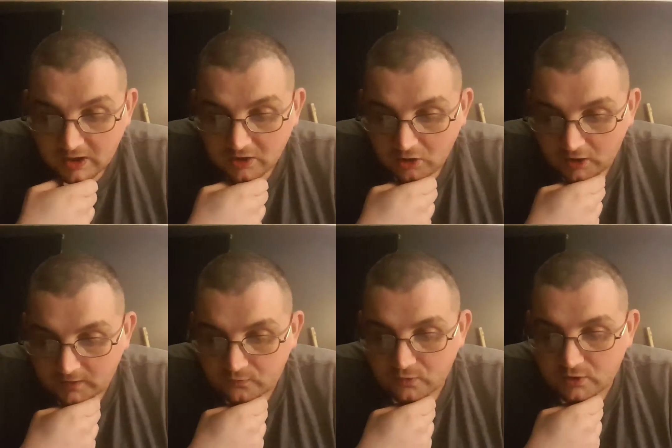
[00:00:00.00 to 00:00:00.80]

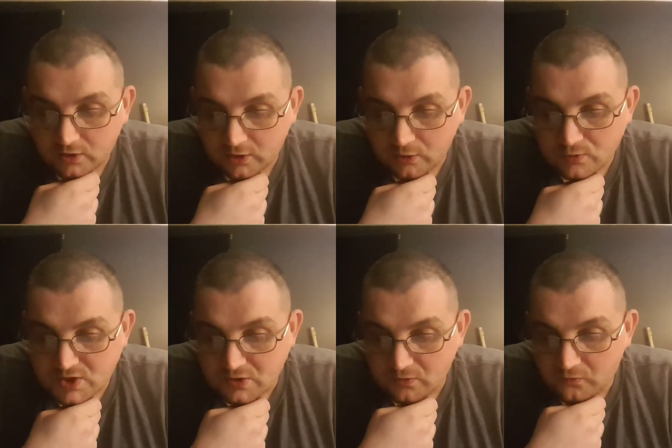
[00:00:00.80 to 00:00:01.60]
life to those
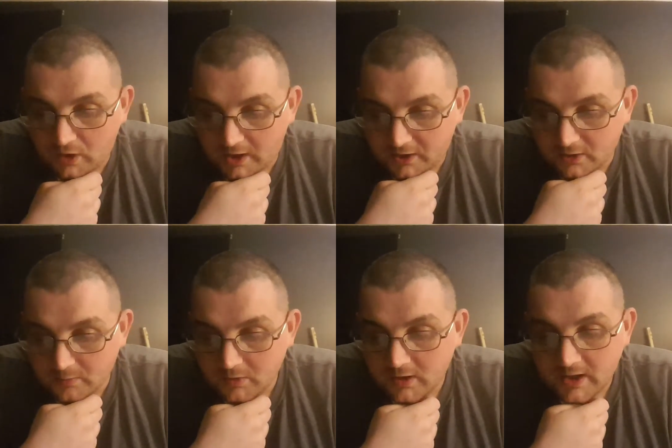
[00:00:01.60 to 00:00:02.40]
who find
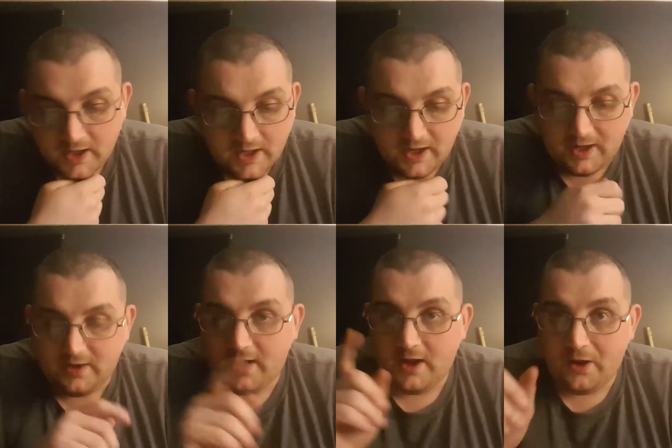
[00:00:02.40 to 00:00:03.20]
them, and
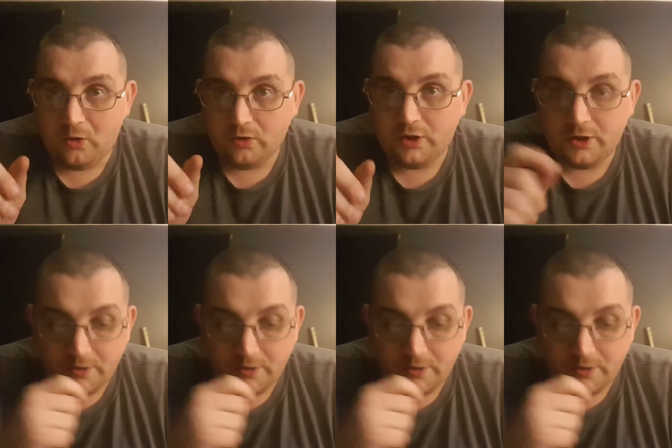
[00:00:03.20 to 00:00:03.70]
health